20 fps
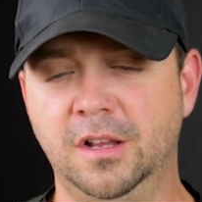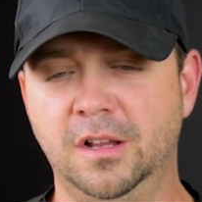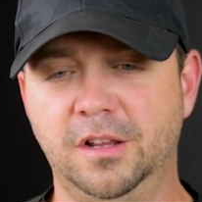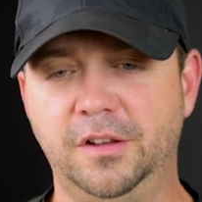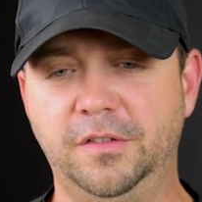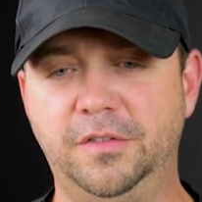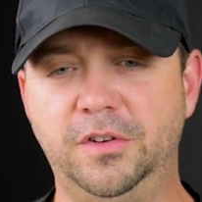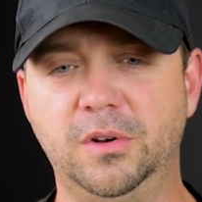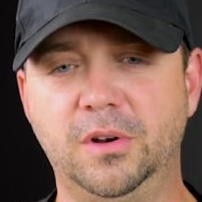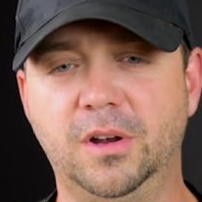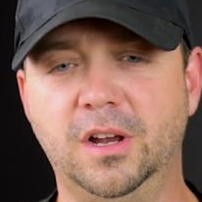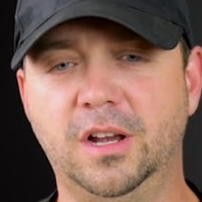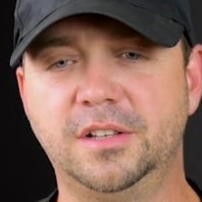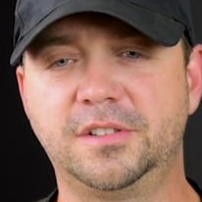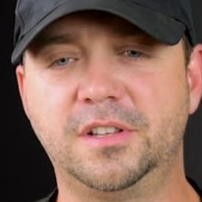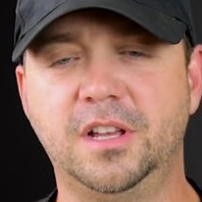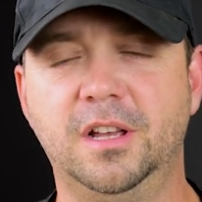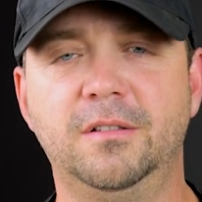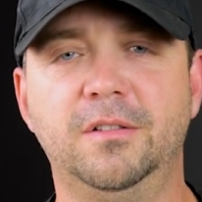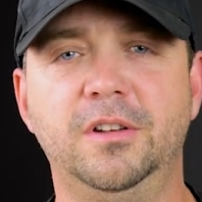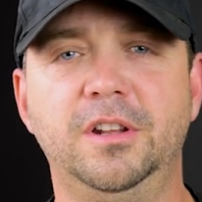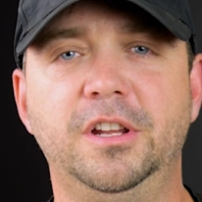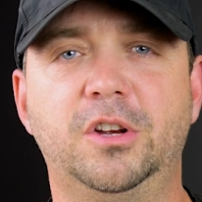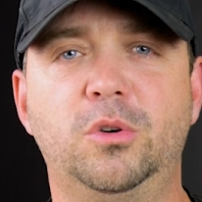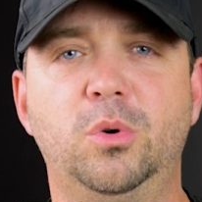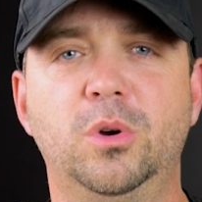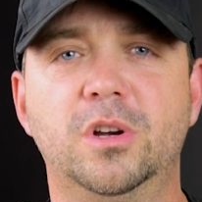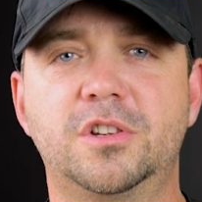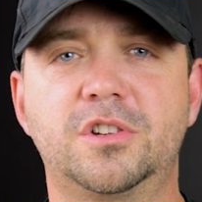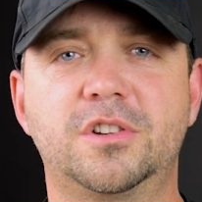If you guys have any
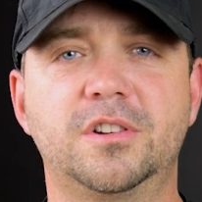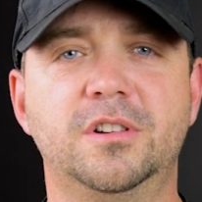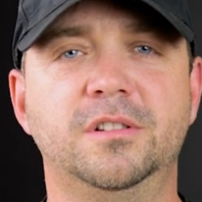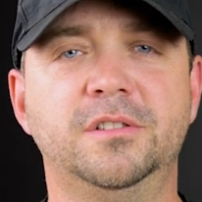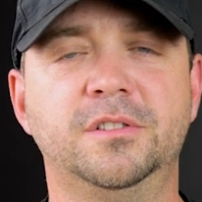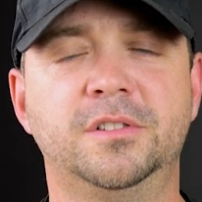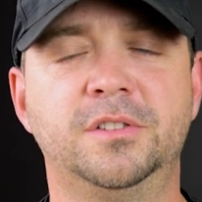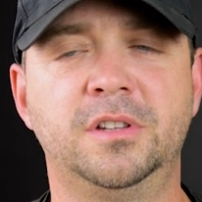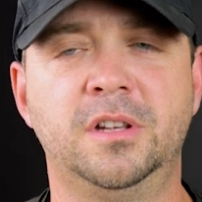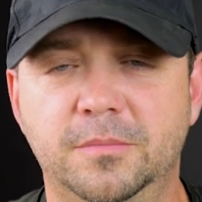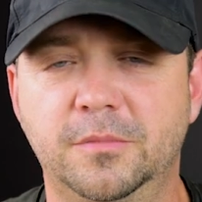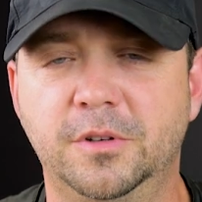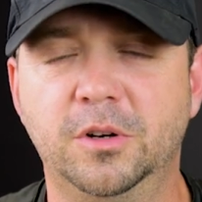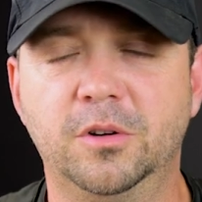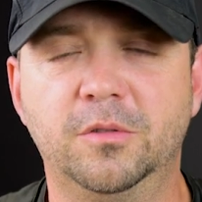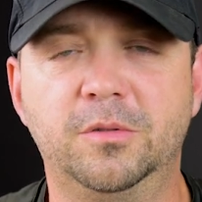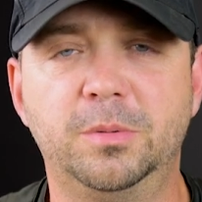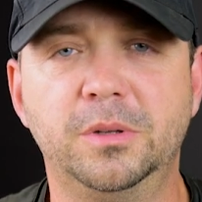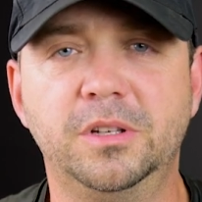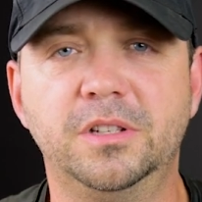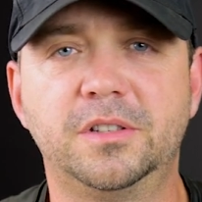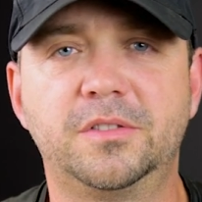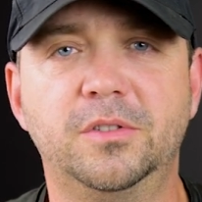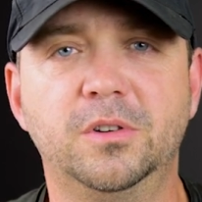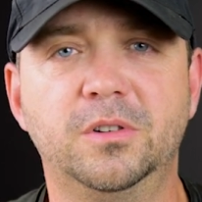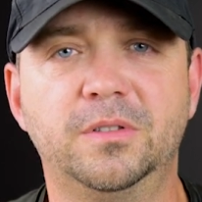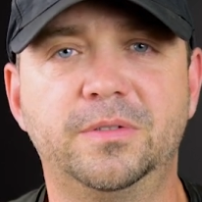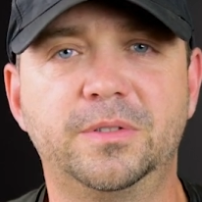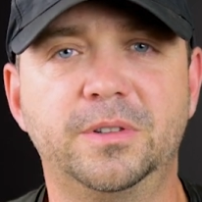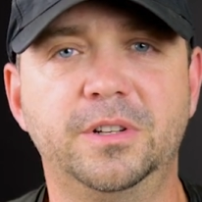questions, please
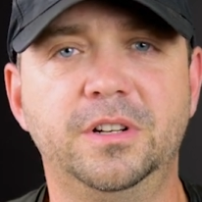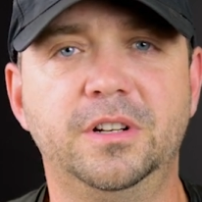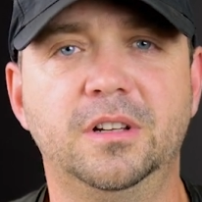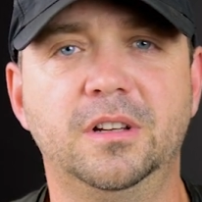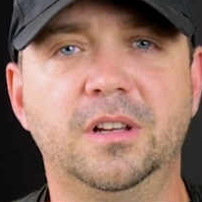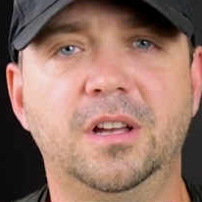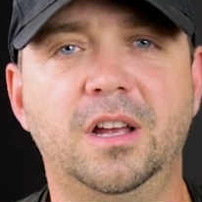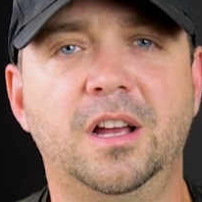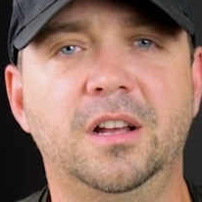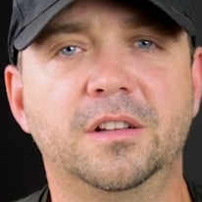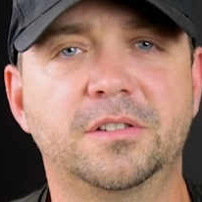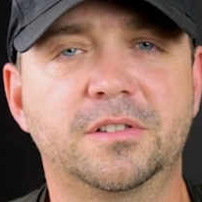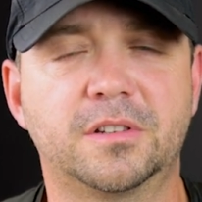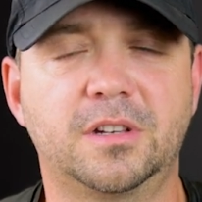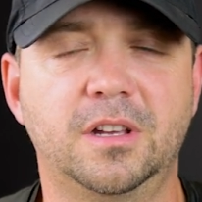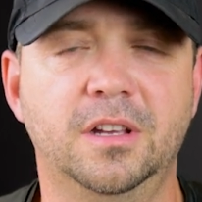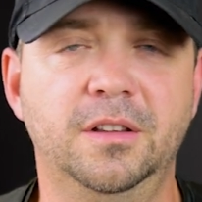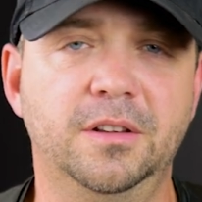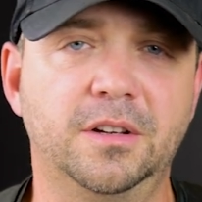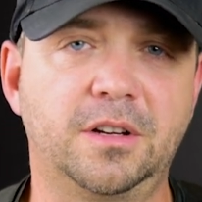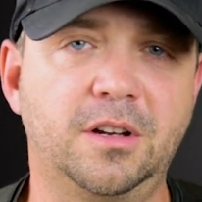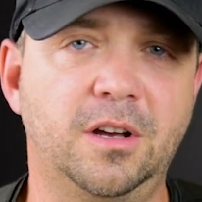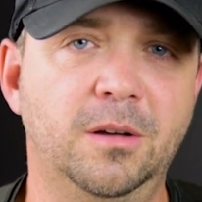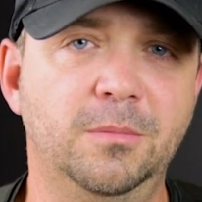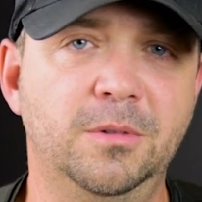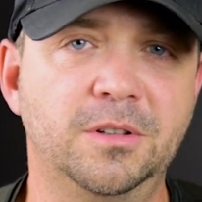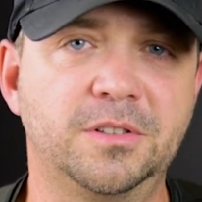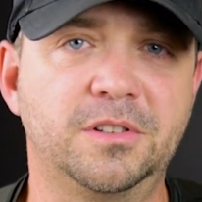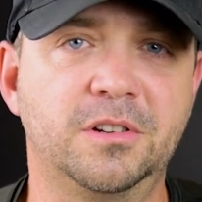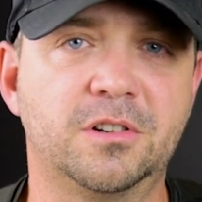feel free to ask in the
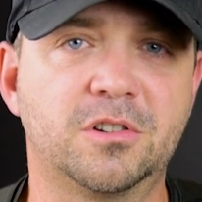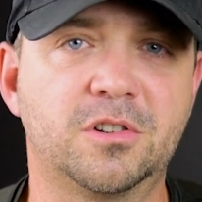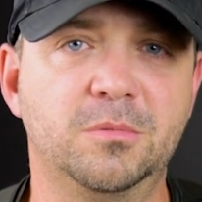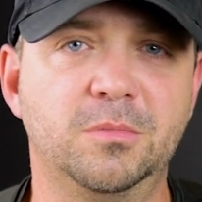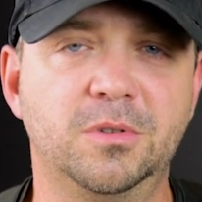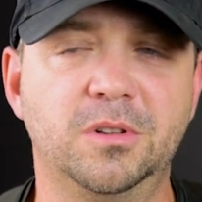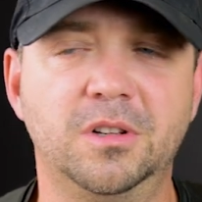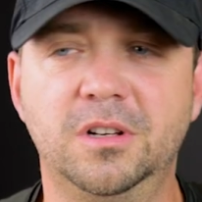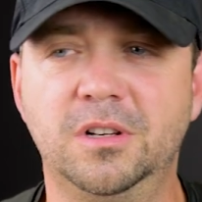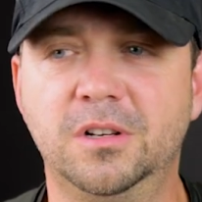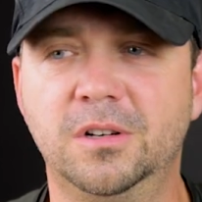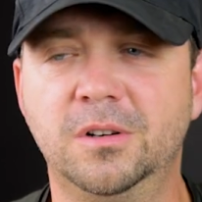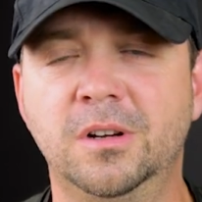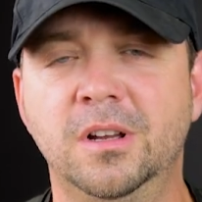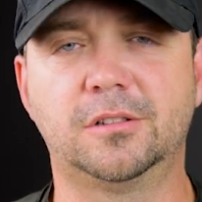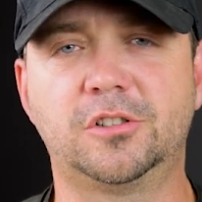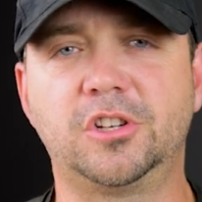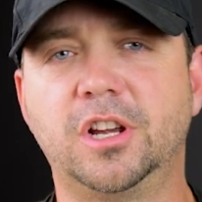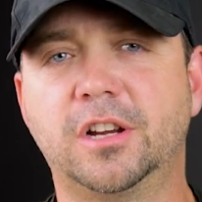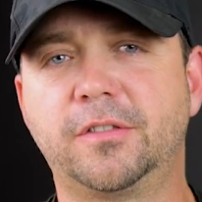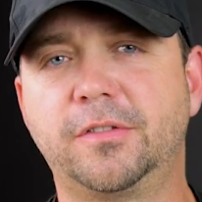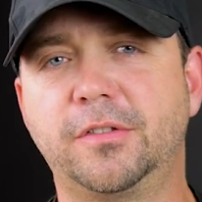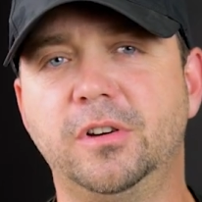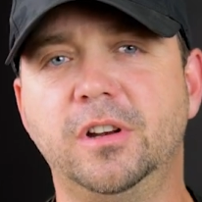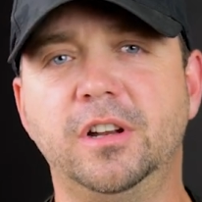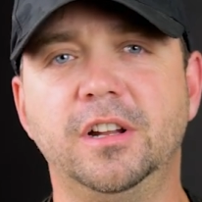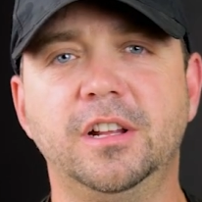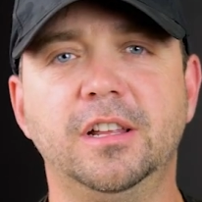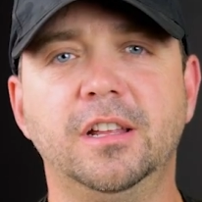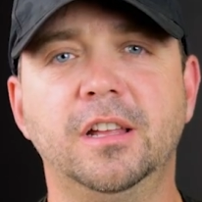comment section below. Check for
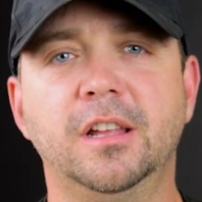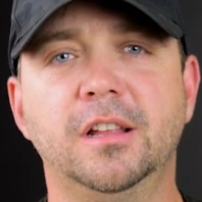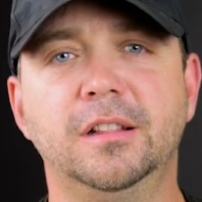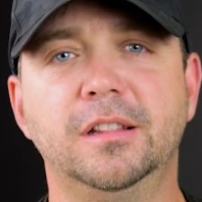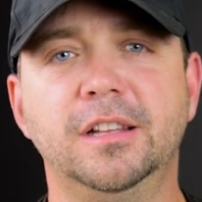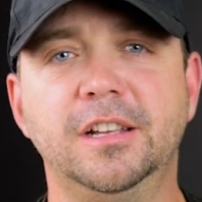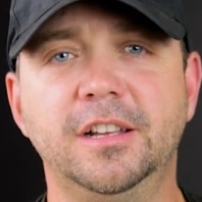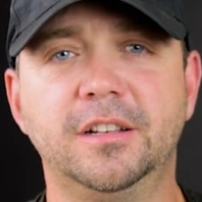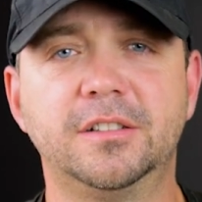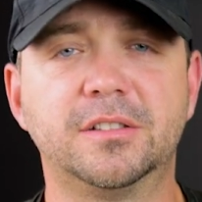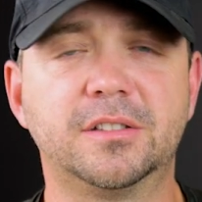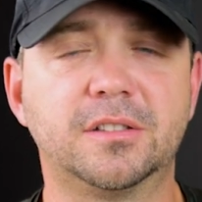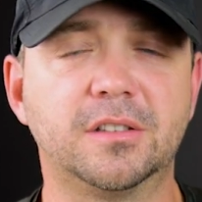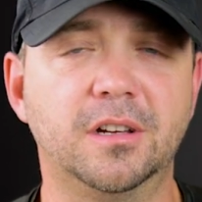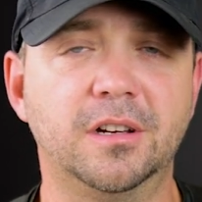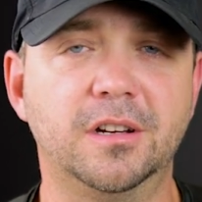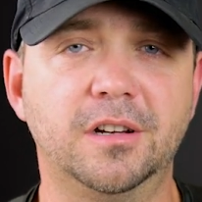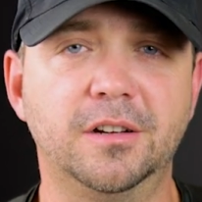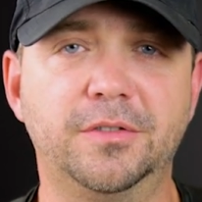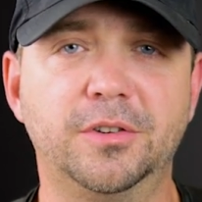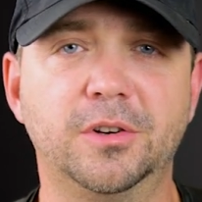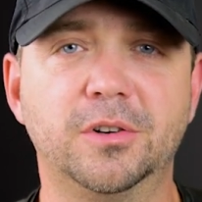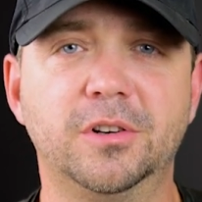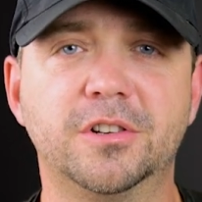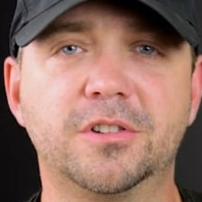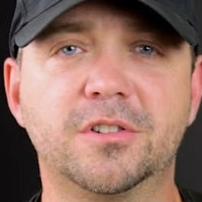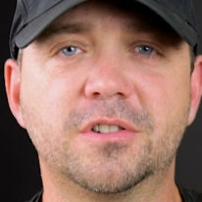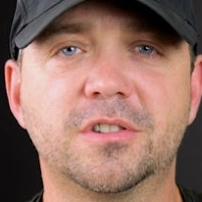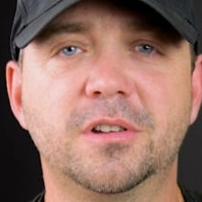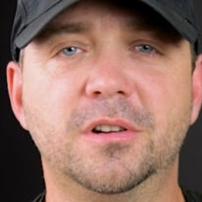any links if you're
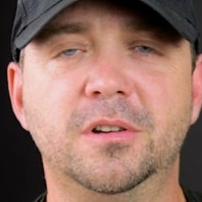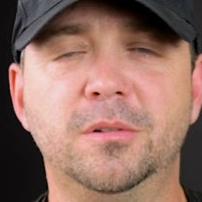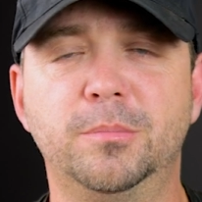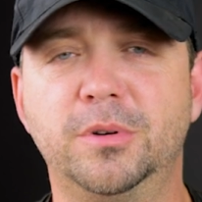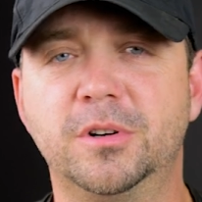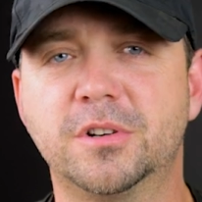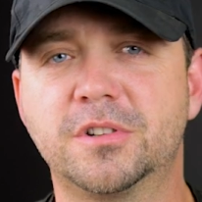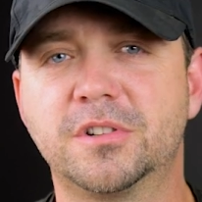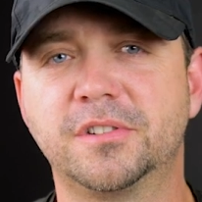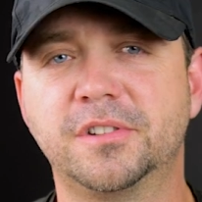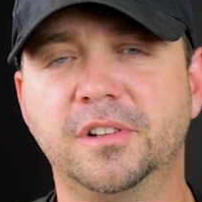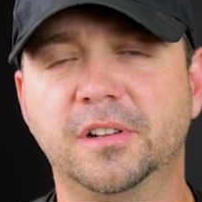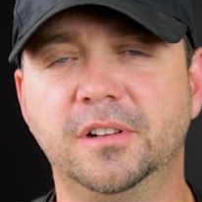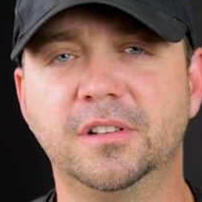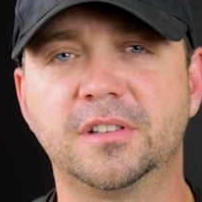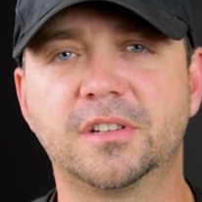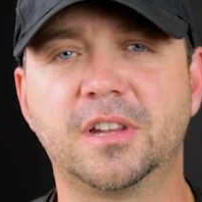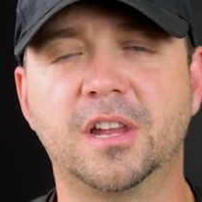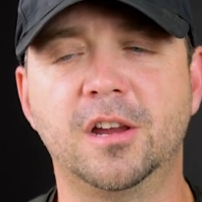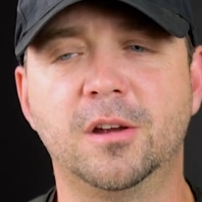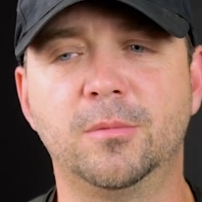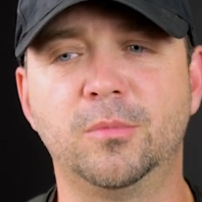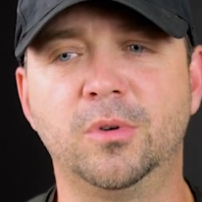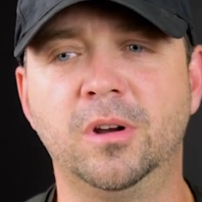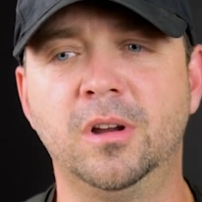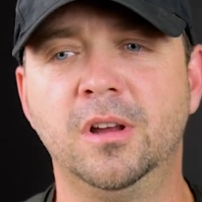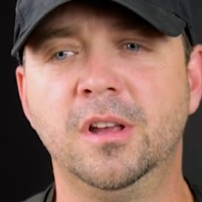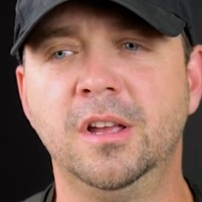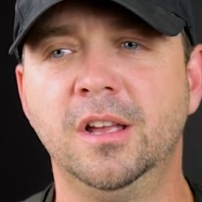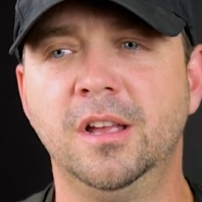interested in purchasing this
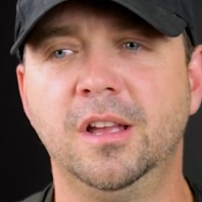camera.